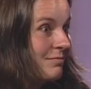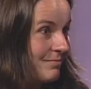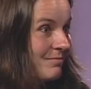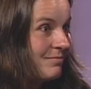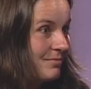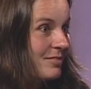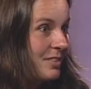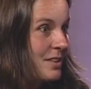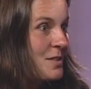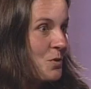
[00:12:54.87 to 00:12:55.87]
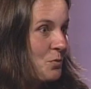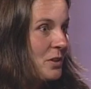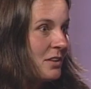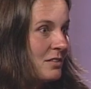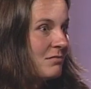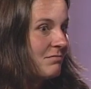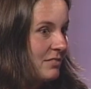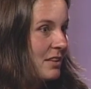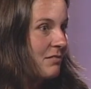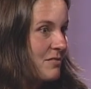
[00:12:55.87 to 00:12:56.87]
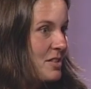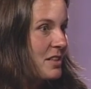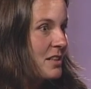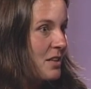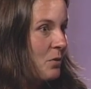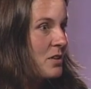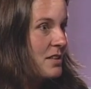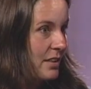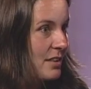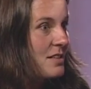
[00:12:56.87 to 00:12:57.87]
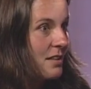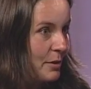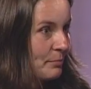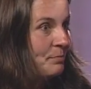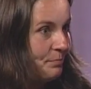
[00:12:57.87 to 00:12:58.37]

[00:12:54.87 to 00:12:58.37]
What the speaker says: And so really, sitting down and taking time.